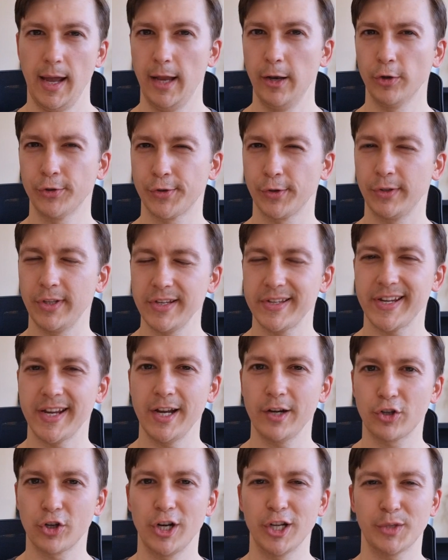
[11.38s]
And also, this
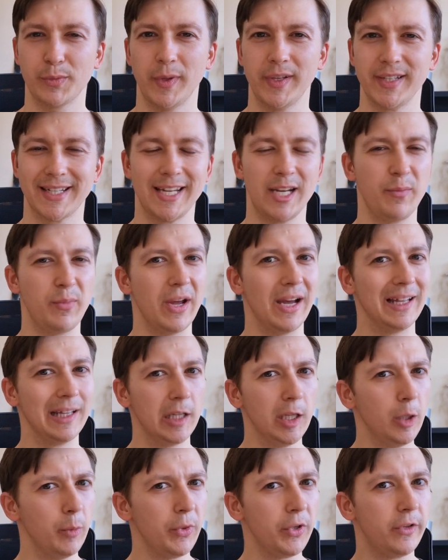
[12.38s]
hair transplant is gonna be a
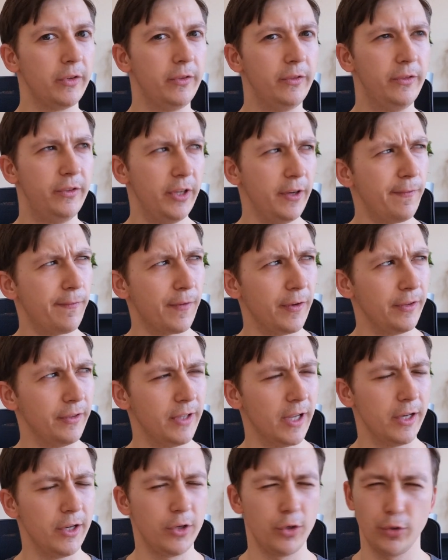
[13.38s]
little bit different
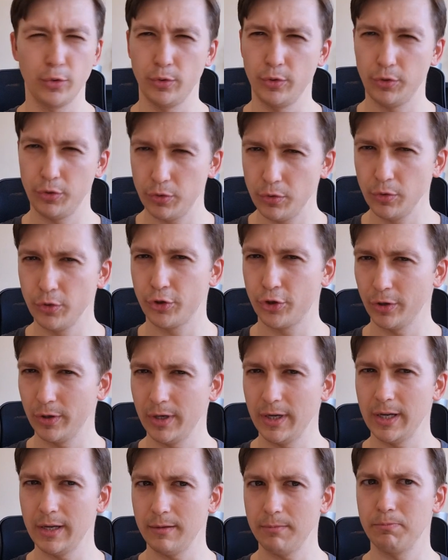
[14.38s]
than you
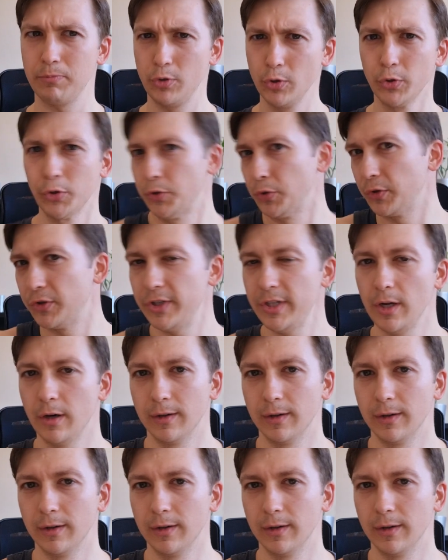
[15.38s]
usually used to see